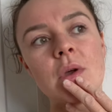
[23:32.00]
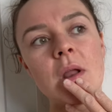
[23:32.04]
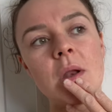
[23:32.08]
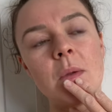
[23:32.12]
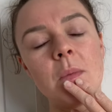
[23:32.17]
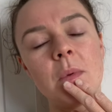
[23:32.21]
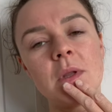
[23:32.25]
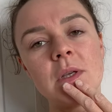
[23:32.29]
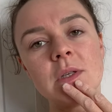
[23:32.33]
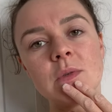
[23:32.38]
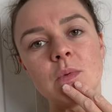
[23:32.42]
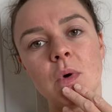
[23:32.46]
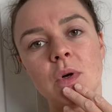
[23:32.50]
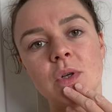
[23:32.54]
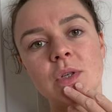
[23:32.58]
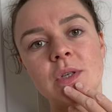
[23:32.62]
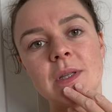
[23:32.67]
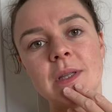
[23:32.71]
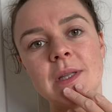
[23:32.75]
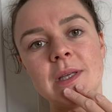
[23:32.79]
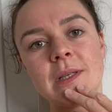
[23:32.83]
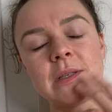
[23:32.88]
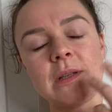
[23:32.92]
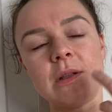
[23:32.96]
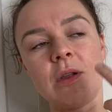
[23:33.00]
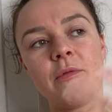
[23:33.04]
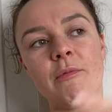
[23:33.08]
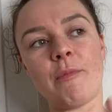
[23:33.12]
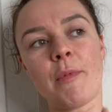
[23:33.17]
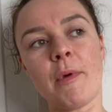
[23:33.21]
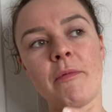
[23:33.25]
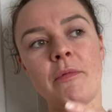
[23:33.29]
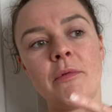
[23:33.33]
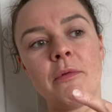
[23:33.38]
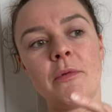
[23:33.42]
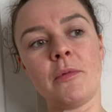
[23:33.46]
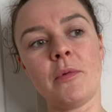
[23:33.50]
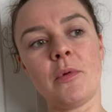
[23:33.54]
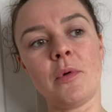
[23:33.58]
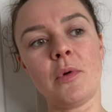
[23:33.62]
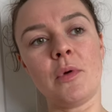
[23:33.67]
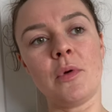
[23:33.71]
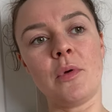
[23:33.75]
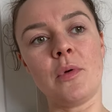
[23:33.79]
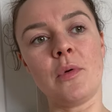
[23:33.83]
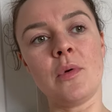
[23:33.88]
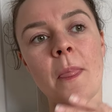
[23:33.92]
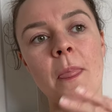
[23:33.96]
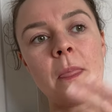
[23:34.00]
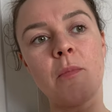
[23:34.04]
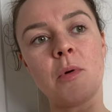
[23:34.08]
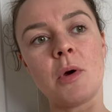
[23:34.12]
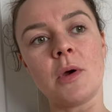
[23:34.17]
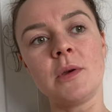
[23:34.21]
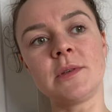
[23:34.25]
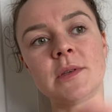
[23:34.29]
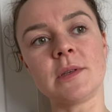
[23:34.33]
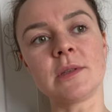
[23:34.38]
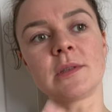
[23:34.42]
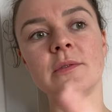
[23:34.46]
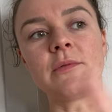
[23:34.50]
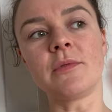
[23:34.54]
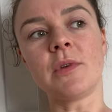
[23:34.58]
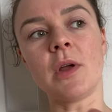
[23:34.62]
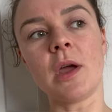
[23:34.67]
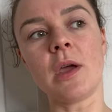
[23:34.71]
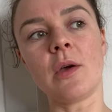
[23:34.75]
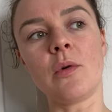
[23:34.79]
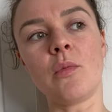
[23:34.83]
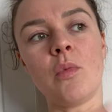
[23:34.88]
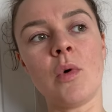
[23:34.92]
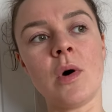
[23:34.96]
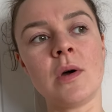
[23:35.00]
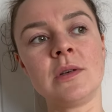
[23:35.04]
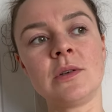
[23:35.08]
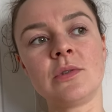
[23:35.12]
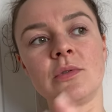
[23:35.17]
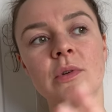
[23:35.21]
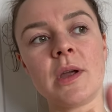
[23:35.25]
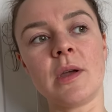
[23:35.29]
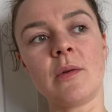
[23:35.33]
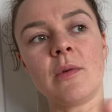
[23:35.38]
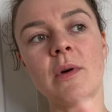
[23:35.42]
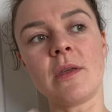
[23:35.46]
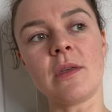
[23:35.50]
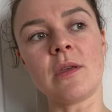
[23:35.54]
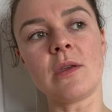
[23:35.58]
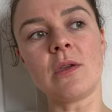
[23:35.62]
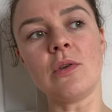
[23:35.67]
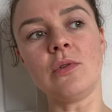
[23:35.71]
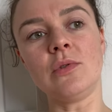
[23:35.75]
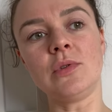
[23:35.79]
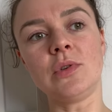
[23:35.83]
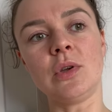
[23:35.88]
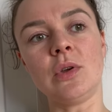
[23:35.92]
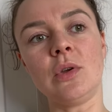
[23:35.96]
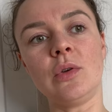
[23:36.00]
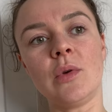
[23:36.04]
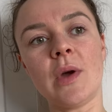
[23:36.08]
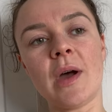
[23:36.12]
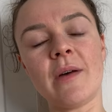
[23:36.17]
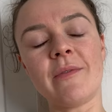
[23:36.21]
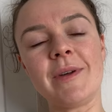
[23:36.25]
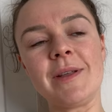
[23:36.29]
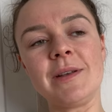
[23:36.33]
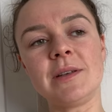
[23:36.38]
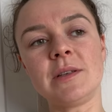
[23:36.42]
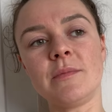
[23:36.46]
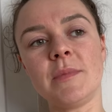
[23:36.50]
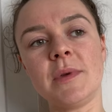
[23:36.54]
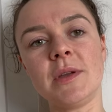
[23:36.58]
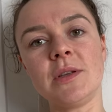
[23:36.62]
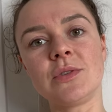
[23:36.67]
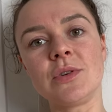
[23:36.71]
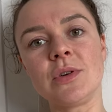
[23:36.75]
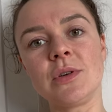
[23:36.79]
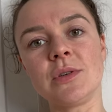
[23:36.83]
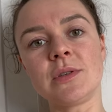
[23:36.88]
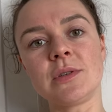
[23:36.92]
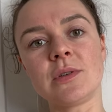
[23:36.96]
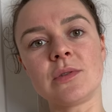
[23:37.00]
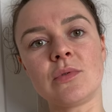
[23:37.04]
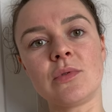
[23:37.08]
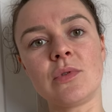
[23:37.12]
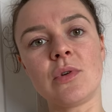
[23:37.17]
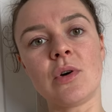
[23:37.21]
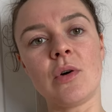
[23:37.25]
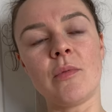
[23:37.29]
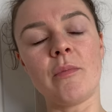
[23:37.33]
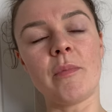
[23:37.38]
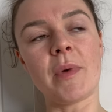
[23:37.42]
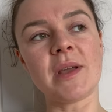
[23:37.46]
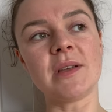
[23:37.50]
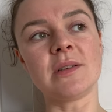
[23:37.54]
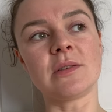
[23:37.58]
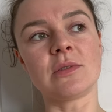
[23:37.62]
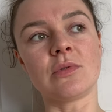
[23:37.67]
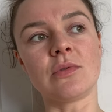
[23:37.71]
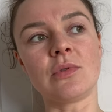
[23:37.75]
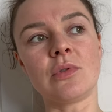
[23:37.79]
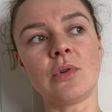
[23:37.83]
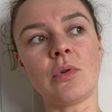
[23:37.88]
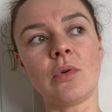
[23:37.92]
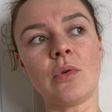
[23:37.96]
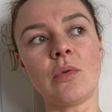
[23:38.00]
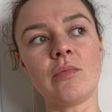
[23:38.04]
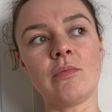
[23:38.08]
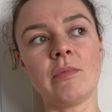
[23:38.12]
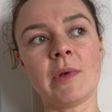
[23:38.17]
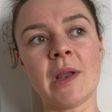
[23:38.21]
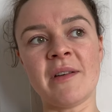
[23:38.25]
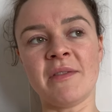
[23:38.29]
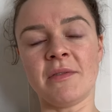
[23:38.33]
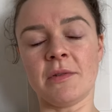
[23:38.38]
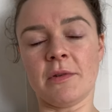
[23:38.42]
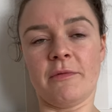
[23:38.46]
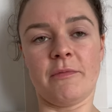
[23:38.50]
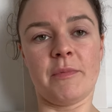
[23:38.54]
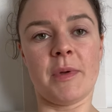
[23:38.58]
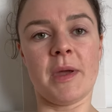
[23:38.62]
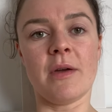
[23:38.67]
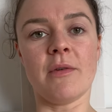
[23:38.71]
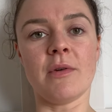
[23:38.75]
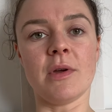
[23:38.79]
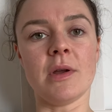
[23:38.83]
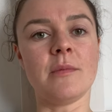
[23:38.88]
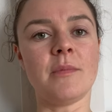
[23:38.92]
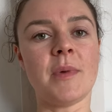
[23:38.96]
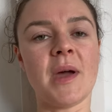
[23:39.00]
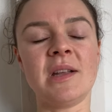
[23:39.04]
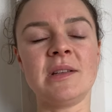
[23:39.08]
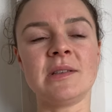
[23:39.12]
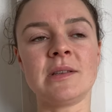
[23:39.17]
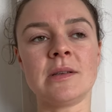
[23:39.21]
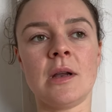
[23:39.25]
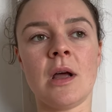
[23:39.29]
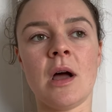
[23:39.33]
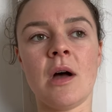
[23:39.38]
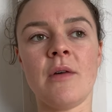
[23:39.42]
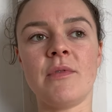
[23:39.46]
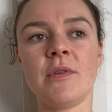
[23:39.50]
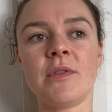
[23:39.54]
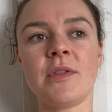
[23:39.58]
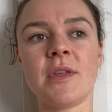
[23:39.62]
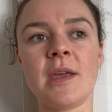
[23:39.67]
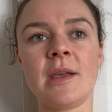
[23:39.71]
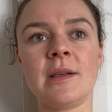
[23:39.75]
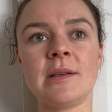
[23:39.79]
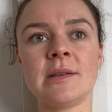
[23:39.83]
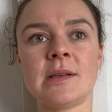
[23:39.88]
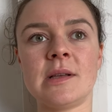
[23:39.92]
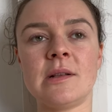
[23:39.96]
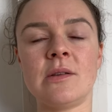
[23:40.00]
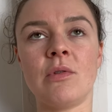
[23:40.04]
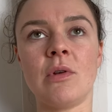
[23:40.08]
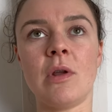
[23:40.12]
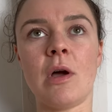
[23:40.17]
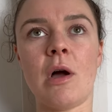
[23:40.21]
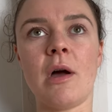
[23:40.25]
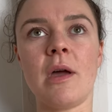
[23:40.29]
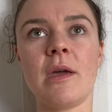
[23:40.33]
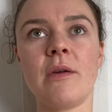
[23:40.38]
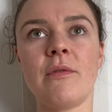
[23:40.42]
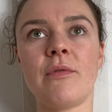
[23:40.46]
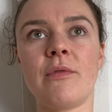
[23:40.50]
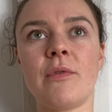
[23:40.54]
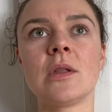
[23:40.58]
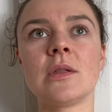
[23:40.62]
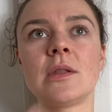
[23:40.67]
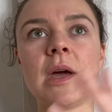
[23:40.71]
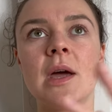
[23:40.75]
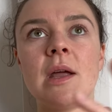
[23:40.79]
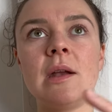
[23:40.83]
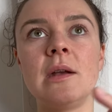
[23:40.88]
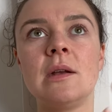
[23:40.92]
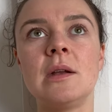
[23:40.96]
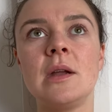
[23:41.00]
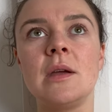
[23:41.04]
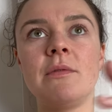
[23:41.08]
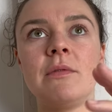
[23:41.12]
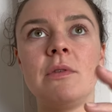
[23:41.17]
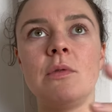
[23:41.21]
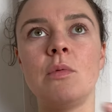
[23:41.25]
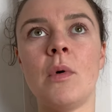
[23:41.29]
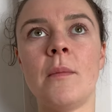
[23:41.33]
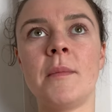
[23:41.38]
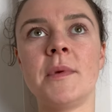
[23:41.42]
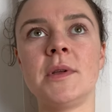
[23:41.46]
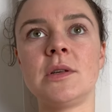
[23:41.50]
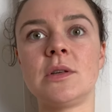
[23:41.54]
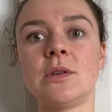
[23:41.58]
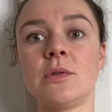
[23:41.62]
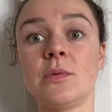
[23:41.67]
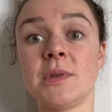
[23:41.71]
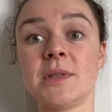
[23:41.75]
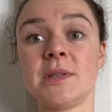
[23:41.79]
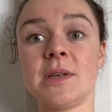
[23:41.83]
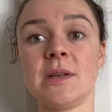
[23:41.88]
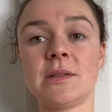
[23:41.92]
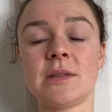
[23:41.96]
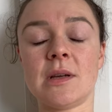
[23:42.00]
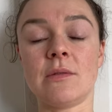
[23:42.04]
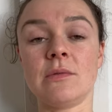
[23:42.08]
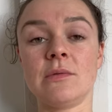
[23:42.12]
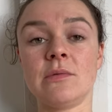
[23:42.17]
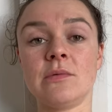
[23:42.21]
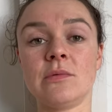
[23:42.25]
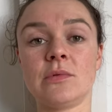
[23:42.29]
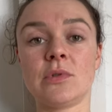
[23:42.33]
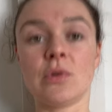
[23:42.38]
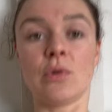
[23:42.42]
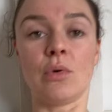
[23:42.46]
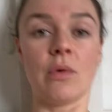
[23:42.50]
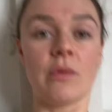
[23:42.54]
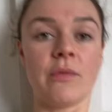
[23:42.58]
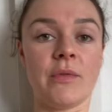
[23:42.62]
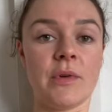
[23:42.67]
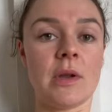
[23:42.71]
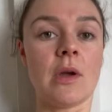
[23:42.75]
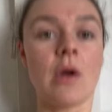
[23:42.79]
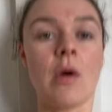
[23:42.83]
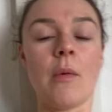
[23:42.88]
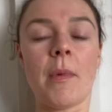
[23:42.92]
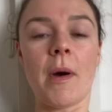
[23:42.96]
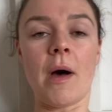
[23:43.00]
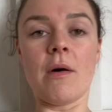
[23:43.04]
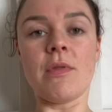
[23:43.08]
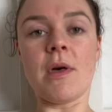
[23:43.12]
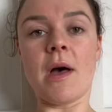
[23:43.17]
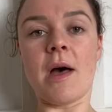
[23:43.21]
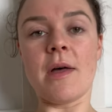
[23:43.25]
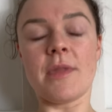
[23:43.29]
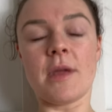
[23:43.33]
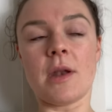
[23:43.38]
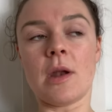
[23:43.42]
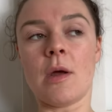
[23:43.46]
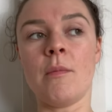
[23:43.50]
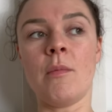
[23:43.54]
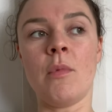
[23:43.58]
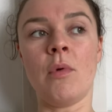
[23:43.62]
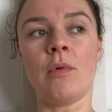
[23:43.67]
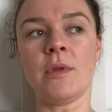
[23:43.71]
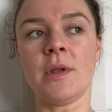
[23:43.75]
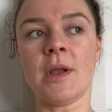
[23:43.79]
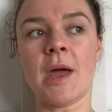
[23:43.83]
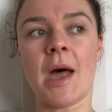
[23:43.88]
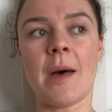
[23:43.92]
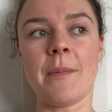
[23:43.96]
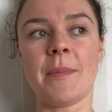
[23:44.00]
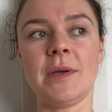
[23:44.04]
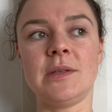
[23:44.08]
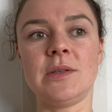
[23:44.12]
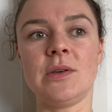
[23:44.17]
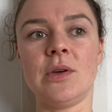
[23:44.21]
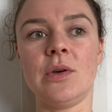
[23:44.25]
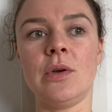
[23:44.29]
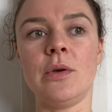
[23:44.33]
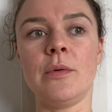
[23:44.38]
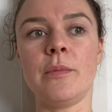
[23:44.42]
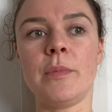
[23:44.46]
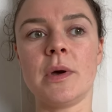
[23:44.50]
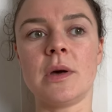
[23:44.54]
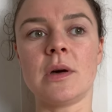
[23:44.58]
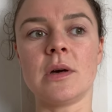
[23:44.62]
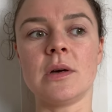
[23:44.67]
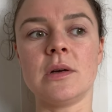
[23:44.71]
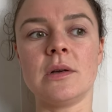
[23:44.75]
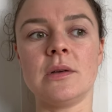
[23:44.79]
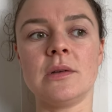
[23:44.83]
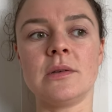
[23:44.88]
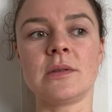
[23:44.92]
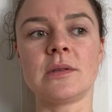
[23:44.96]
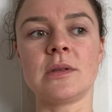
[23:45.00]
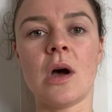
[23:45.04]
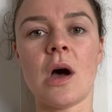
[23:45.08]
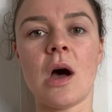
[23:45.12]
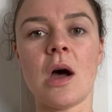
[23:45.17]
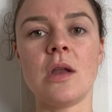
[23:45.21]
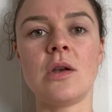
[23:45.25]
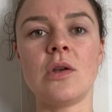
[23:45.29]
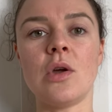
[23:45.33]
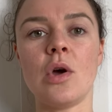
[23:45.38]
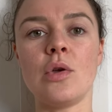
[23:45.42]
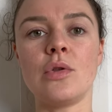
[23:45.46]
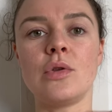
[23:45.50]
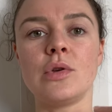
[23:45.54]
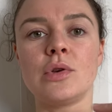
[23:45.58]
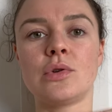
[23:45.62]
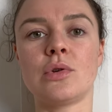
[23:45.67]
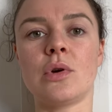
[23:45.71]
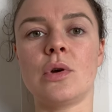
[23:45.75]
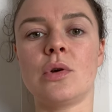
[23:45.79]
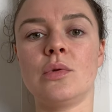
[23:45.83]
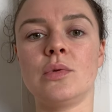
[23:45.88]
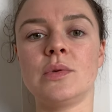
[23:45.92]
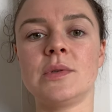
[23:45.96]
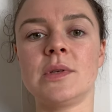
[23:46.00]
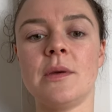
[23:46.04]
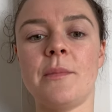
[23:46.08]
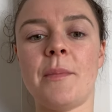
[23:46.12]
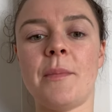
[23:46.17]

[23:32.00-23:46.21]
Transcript: anybody's watching this and you've been through the process of like wondering whether you do have endometriosis or not based on your level of period pains and other things in your life, then if you want me to do a sit down talk video about that, then I'm more than happy to, because I know the struggles and the